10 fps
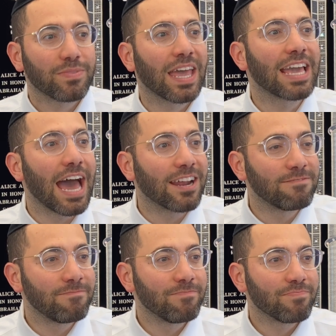They get
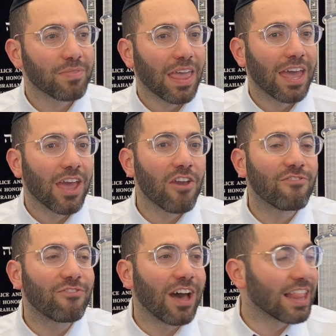him. He
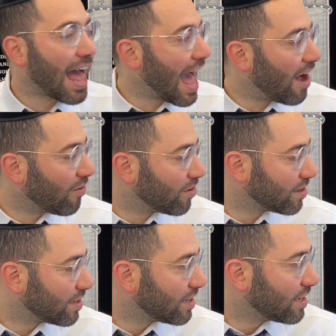fell out
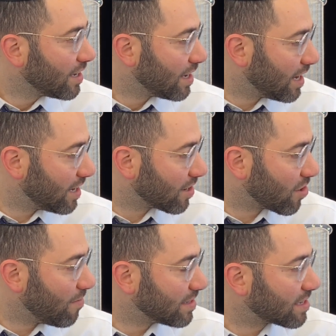in the
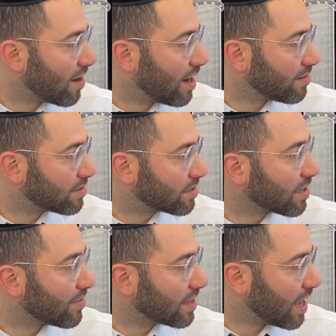coma. It's all right, let's
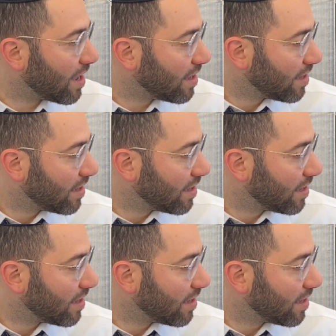leave it there.